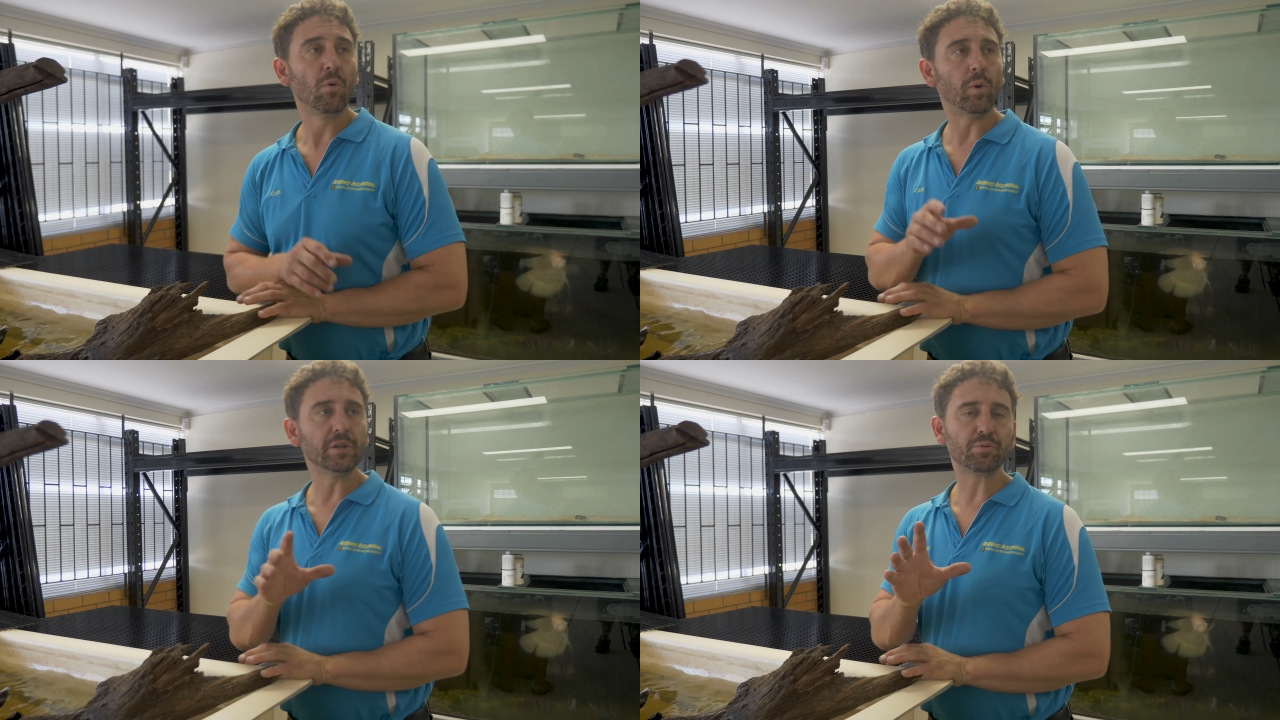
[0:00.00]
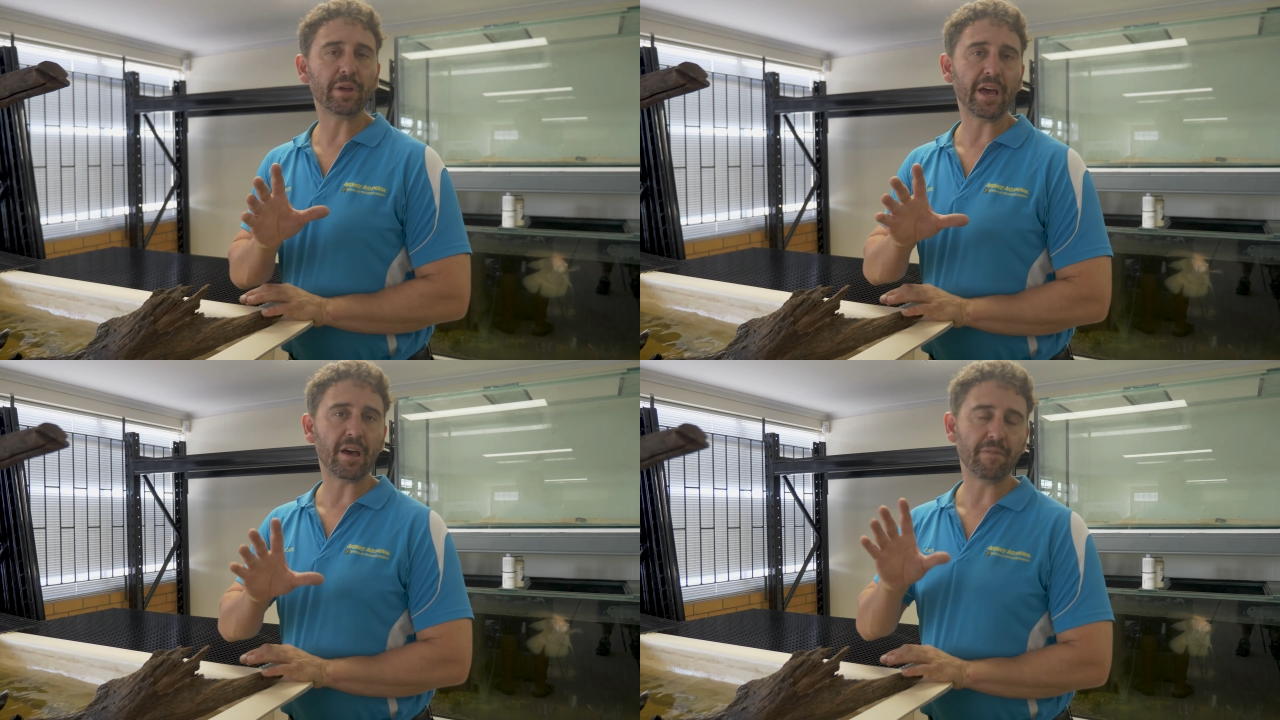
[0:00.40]
Once we
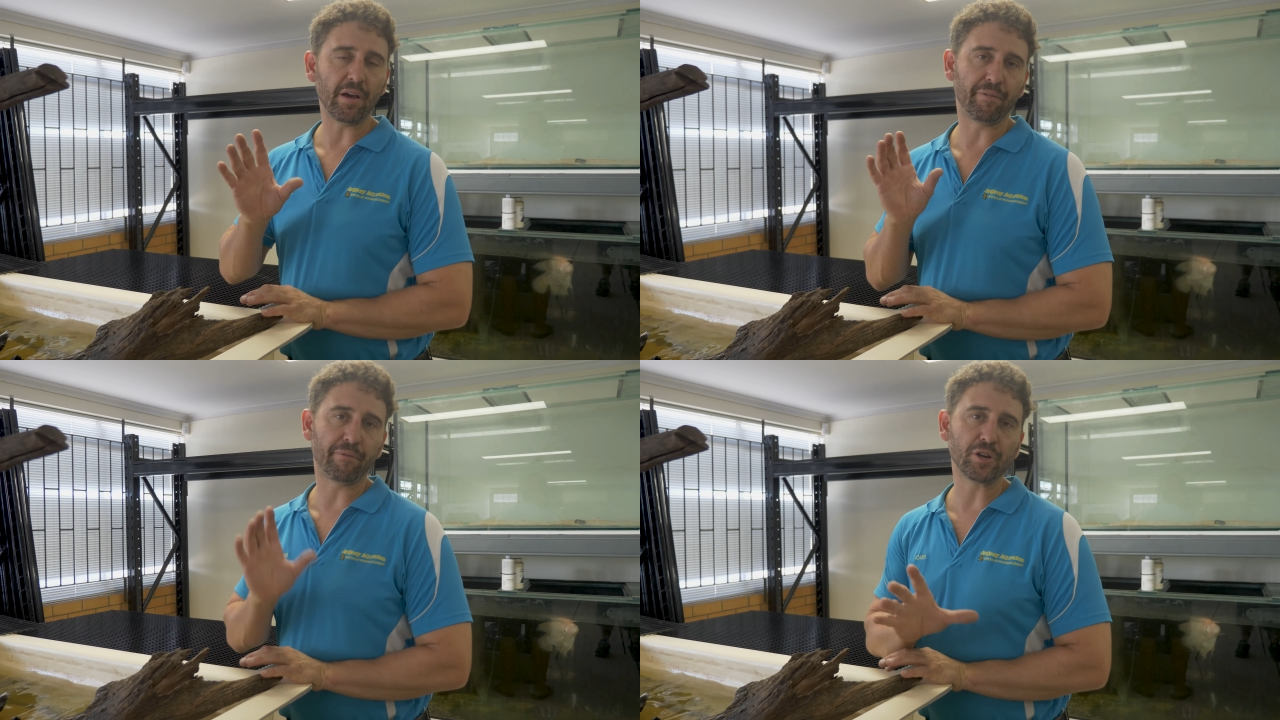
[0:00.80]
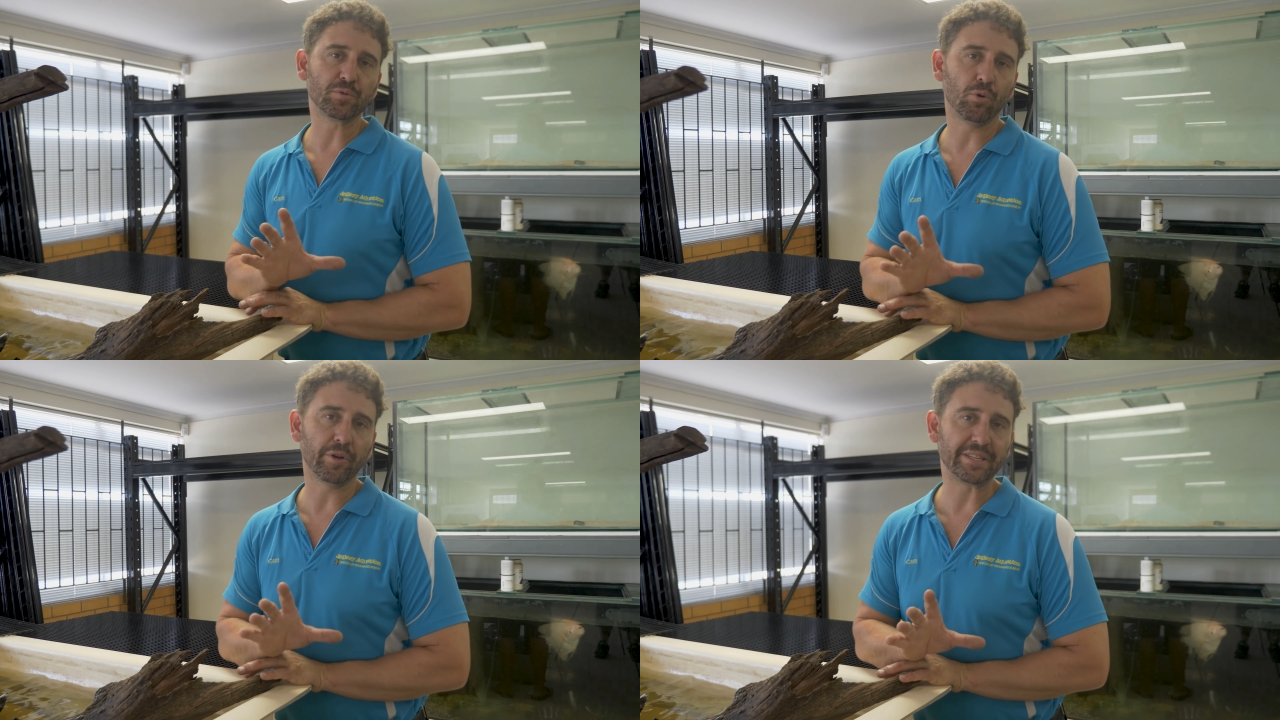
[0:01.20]
have our
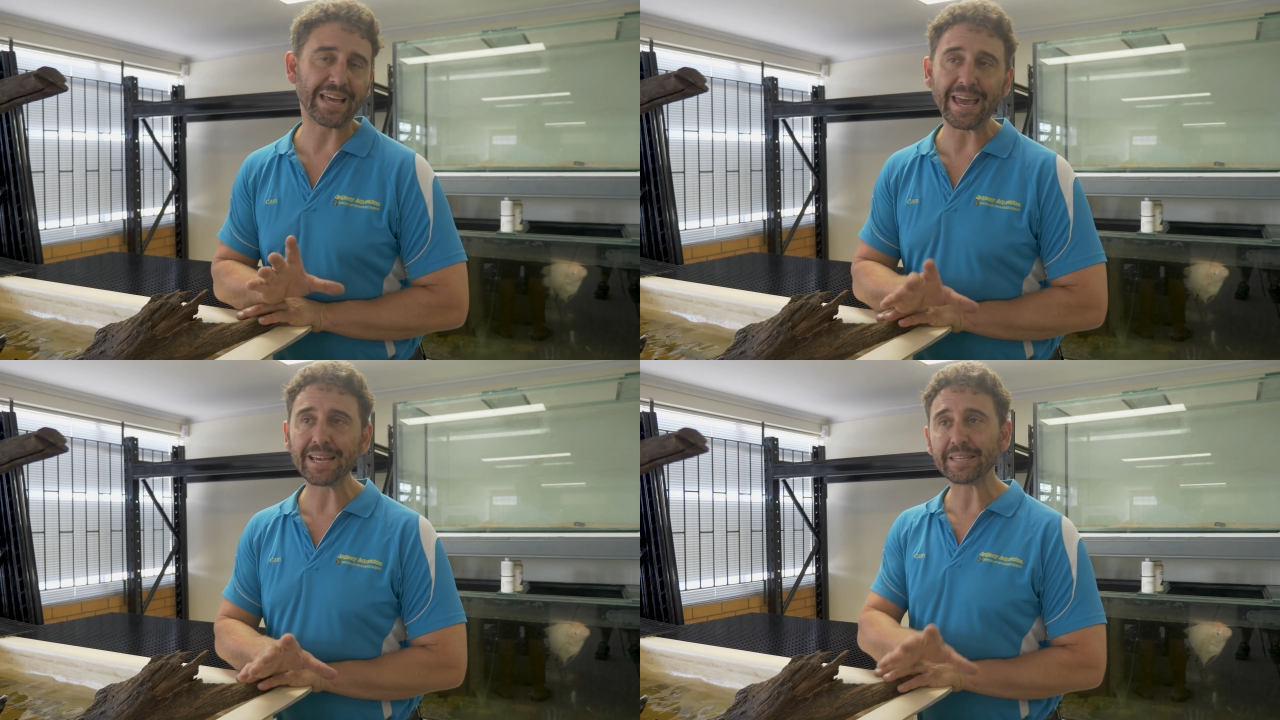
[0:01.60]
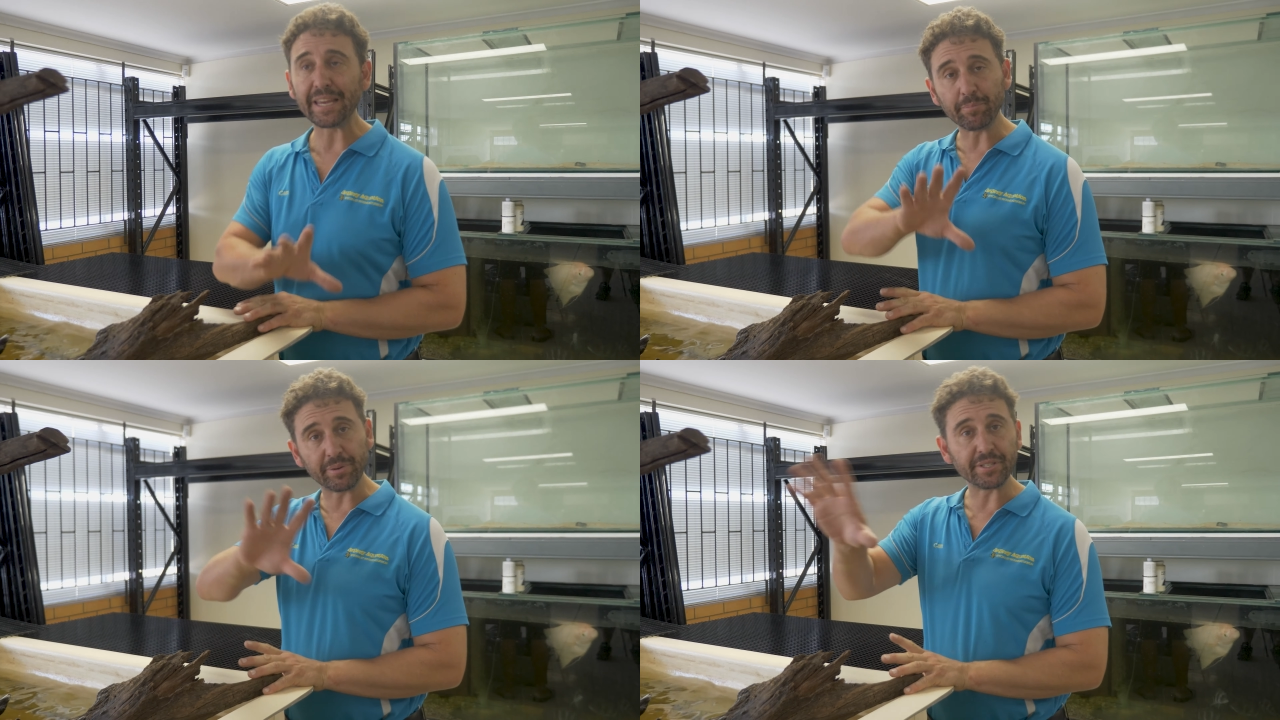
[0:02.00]
freshwater tanks
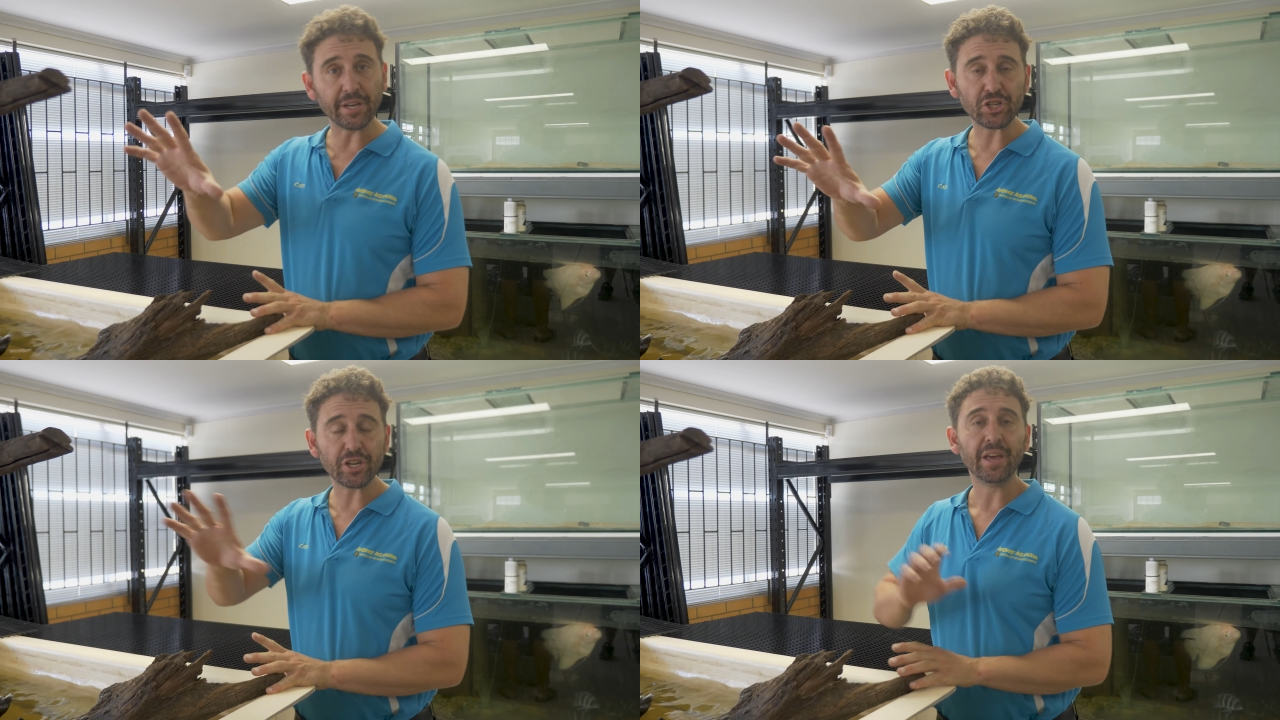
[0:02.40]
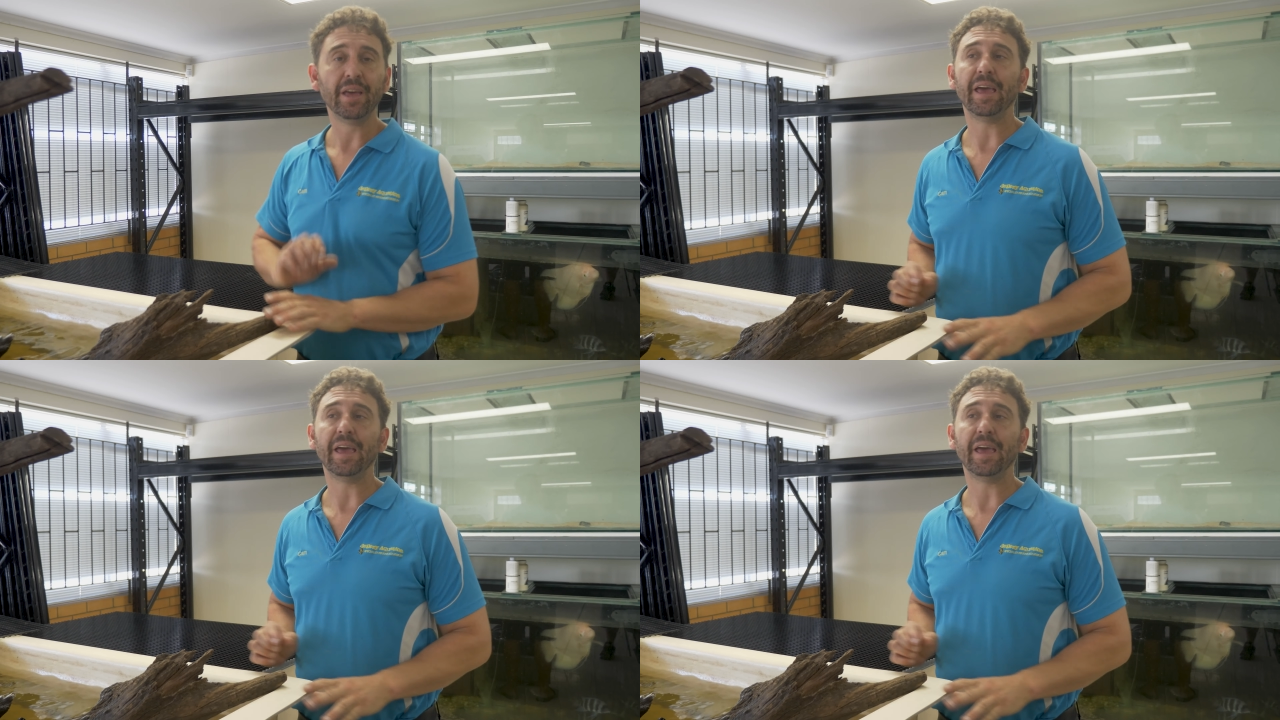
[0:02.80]
in position